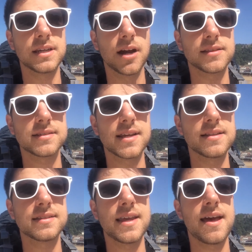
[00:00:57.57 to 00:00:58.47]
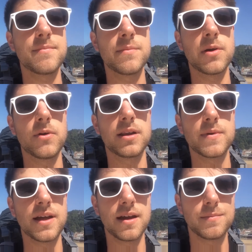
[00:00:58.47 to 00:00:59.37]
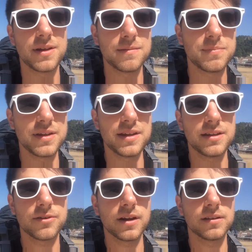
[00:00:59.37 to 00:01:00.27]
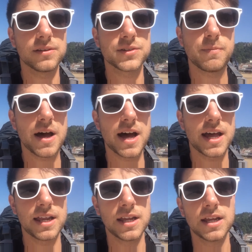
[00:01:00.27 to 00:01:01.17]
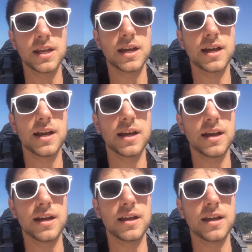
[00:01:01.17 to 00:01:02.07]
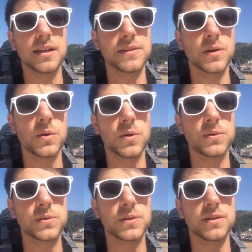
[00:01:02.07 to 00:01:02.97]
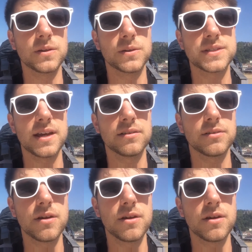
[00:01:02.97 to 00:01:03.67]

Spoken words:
Caught the sunset, made my way to my Airbnb, great little spot, in the old town